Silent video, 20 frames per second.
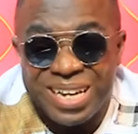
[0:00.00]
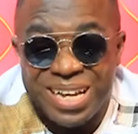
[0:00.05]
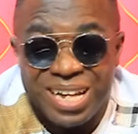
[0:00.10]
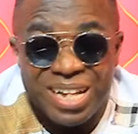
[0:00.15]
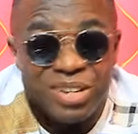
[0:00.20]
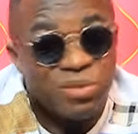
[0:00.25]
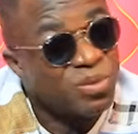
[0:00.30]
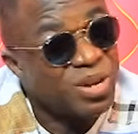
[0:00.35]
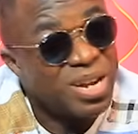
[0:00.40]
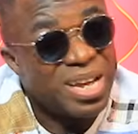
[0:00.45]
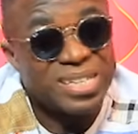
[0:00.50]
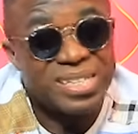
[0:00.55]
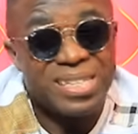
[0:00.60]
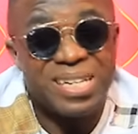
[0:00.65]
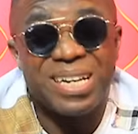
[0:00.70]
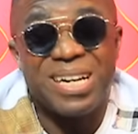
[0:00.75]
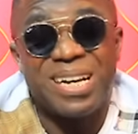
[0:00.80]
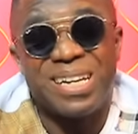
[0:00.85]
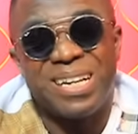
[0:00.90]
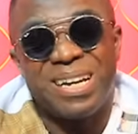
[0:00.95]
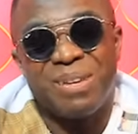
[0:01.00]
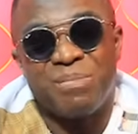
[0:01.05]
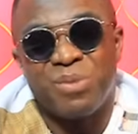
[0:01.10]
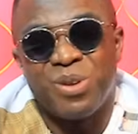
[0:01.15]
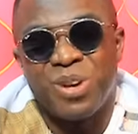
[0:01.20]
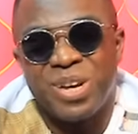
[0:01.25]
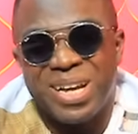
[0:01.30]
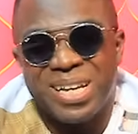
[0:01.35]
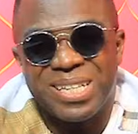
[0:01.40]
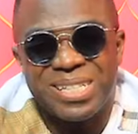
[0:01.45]
And when I say Ghanaian
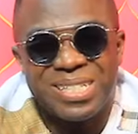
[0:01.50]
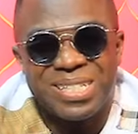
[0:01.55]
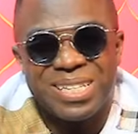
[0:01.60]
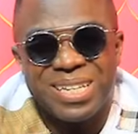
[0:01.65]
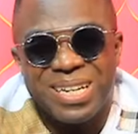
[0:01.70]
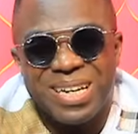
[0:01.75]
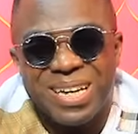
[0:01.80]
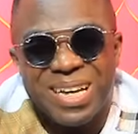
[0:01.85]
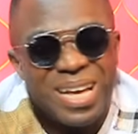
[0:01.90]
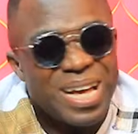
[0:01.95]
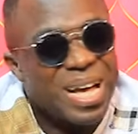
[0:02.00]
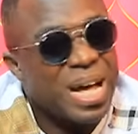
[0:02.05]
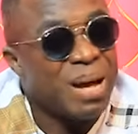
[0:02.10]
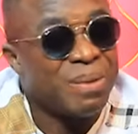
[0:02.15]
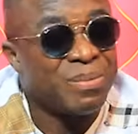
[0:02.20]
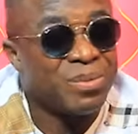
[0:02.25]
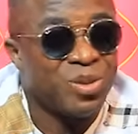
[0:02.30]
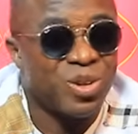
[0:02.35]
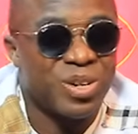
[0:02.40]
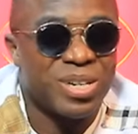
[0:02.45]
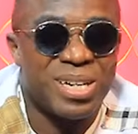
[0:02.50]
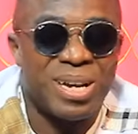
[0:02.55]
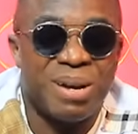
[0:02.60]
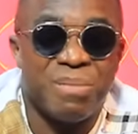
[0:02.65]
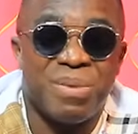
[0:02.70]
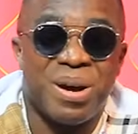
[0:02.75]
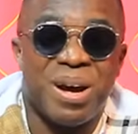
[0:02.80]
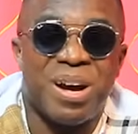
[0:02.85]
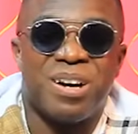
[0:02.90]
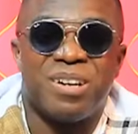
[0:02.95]
bloggers, I'm talking
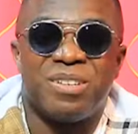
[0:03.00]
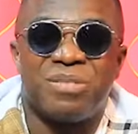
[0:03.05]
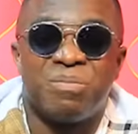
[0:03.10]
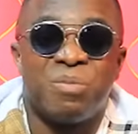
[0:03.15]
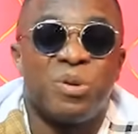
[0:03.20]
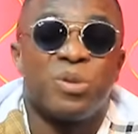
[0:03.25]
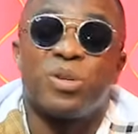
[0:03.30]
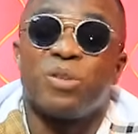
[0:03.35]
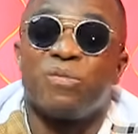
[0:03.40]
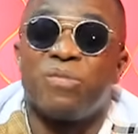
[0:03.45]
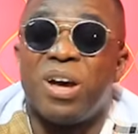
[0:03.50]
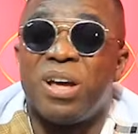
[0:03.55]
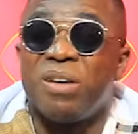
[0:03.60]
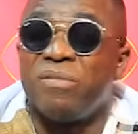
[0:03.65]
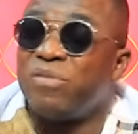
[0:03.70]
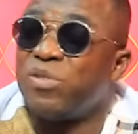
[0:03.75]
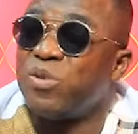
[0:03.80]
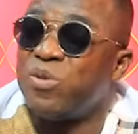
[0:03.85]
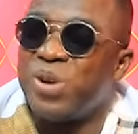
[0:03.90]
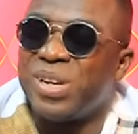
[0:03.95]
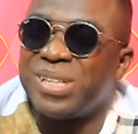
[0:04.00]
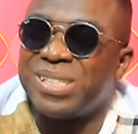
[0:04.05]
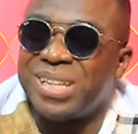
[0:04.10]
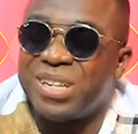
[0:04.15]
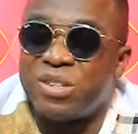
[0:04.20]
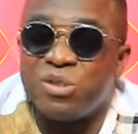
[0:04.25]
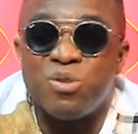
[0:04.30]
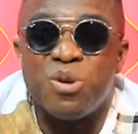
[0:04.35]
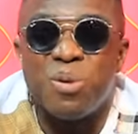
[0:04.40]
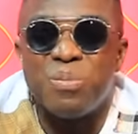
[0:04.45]
about most of our
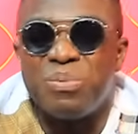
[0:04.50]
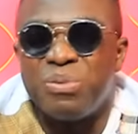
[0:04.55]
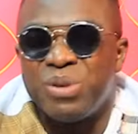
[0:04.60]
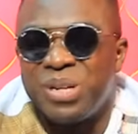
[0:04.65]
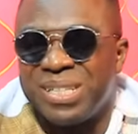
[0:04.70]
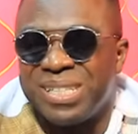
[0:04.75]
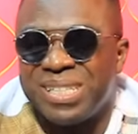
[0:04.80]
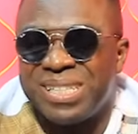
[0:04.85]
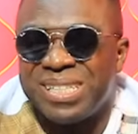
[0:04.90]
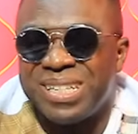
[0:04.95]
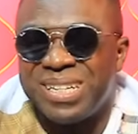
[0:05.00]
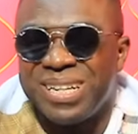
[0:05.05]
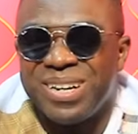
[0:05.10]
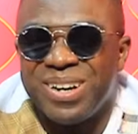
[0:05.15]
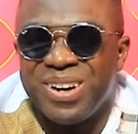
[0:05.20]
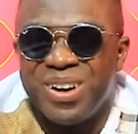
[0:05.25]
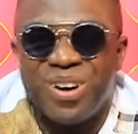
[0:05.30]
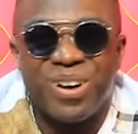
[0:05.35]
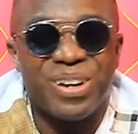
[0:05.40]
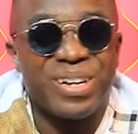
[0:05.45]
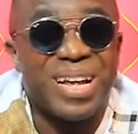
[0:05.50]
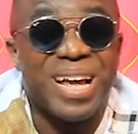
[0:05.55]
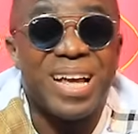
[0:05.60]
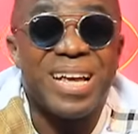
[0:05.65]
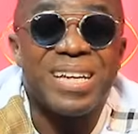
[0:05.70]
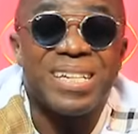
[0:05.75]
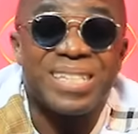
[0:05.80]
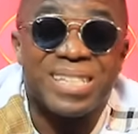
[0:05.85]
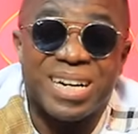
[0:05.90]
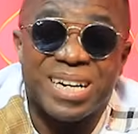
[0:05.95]
influencers who operate on the
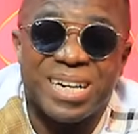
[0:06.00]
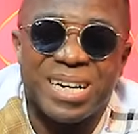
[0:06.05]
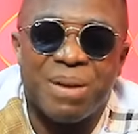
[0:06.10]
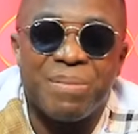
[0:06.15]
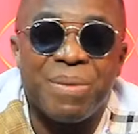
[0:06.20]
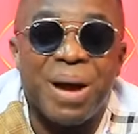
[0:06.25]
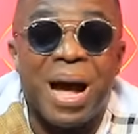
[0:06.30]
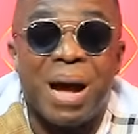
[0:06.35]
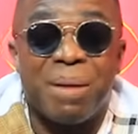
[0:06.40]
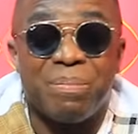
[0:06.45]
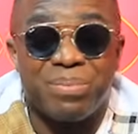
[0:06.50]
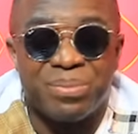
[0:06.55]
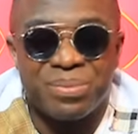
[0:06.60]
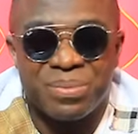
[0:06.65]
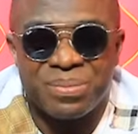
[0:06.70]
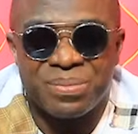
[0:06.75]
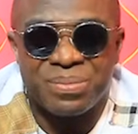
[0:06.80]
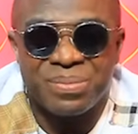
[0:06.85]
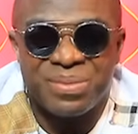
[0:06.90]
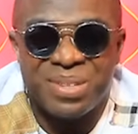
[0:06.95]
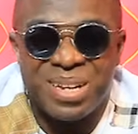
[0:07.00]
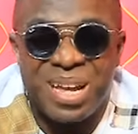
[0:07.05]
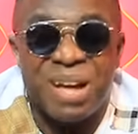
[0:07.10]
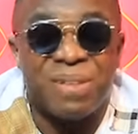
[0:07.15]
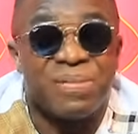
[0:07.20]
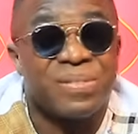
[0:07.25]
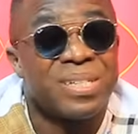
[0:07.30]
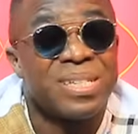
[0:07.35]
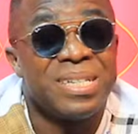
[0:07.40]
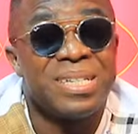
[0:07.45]
Instagram app.
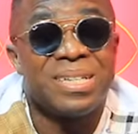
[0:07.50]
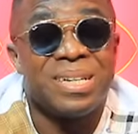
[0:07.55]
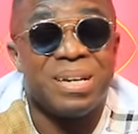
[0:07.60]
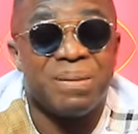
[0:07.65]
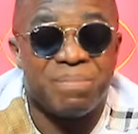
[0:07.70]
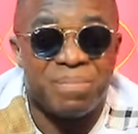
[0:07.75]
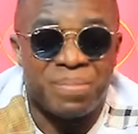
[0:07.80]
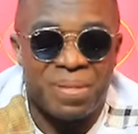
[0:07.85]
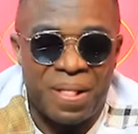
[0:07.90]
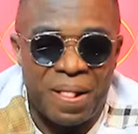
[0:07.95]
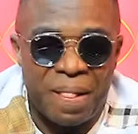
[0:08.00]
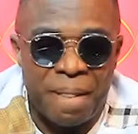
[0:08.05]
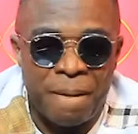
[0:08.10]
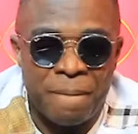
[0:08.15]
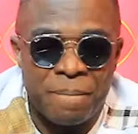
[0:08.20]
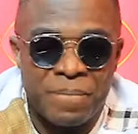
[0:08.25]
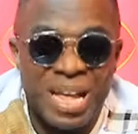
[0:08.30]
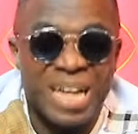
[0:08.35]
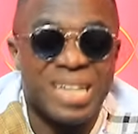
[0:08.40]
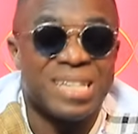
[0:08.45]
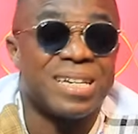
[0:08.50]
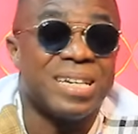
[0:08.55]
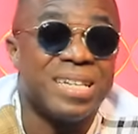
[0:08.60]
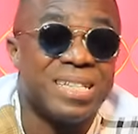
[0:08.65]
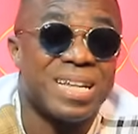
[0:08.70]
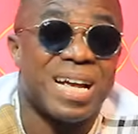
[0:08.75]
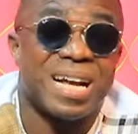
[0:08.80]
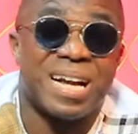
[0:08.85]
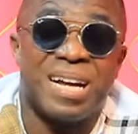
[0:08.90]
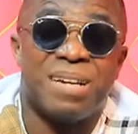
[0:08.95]
I've seen them. At
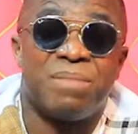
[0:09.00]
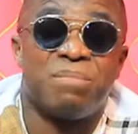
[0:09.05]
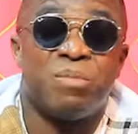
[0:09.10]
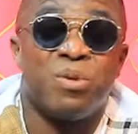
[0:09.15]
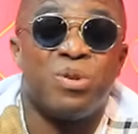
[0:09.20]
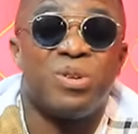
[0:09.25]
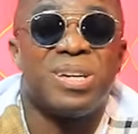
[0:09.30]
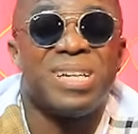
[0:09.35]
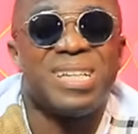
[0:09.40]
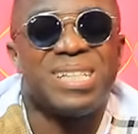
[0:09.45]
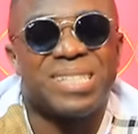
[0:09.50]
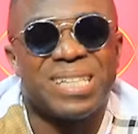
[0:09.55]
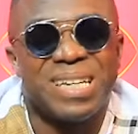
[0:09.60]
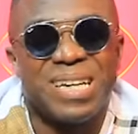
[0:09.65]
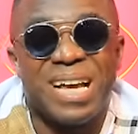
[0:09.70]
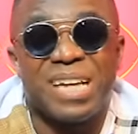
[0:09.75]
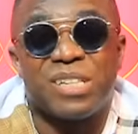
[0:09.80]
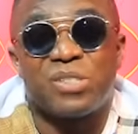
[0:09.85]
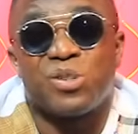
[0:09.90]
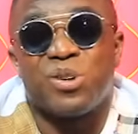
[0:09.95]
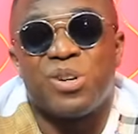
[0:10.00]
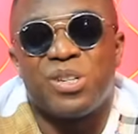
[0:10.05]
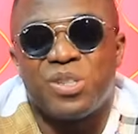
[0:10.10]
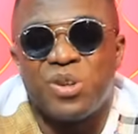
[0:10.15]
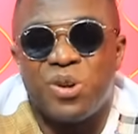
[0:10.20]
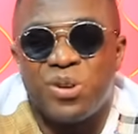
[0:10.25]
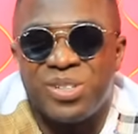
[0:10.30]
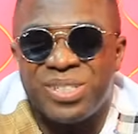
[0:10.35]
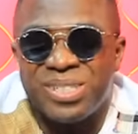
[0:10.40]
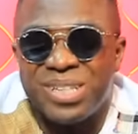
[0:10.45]
least I can boldly say I saw it
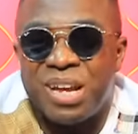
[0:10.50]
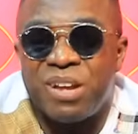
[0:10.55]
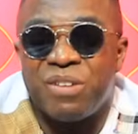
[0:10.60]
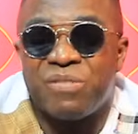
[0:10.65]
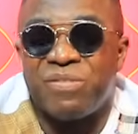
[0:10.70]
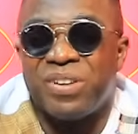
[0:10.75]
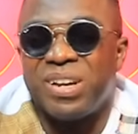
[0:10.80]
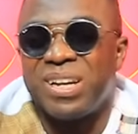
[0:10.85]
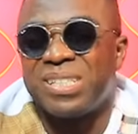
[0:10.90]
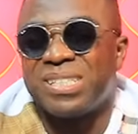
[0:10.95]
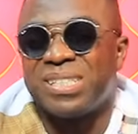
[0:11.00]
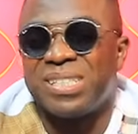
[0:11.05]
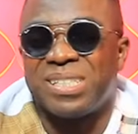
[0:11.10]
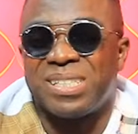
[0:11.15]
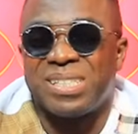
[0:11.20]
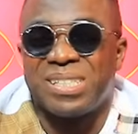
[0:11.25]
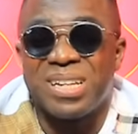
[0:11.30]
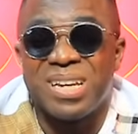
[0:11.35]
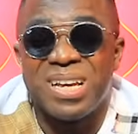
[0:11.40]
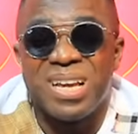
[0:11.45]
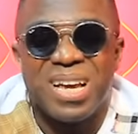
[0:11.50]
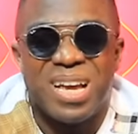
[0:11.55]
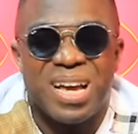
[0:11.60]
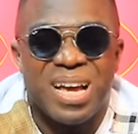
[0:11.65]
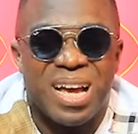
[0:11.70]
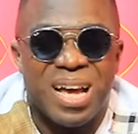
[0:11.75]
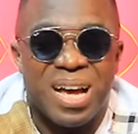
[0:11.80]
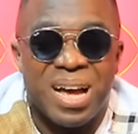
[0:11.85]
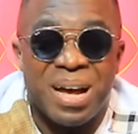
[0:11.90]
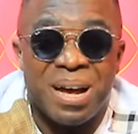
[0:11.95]
on Zion Felix's
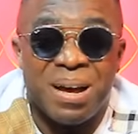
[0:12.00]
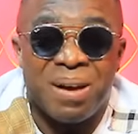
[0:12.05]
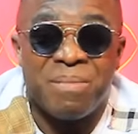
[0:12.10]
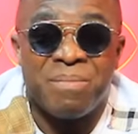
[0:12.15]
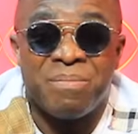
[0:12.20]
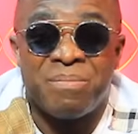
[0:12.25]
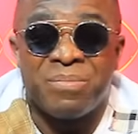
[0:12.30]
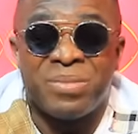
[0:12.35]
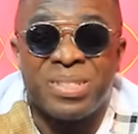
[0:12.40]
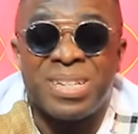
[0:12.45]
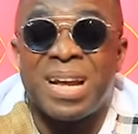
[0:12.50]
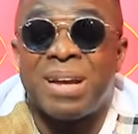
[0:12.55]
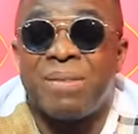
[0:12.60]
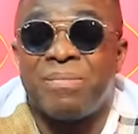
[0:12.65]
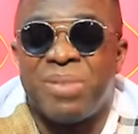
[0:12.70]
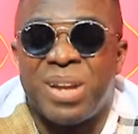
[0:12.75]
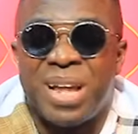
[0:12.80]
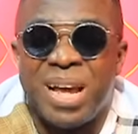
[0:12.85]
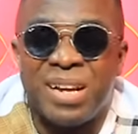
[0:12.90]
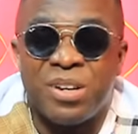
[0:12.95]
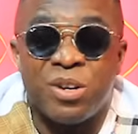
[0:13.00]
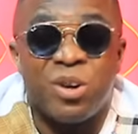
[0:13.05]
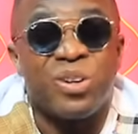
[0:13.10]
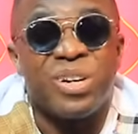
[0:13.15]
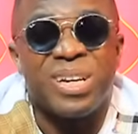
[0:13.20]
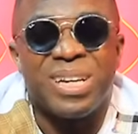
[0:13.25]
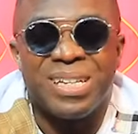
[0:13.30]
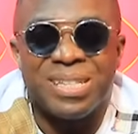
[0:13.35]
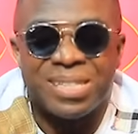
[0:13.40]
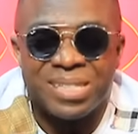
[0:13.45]
timeline
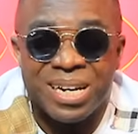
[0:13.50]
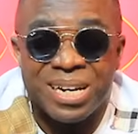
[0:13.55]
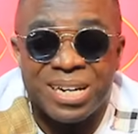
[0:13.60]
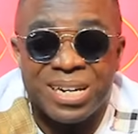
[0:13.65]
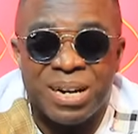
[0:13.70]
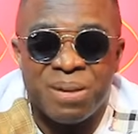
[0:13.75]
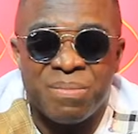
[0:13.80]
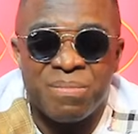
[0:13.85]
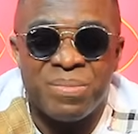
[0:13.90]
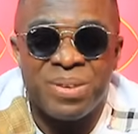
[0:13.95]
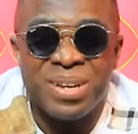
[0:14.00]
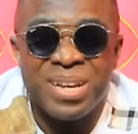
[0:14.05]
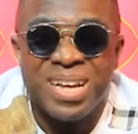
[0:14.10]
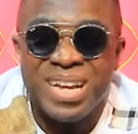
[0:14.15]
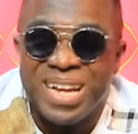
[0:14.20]
on Instagram.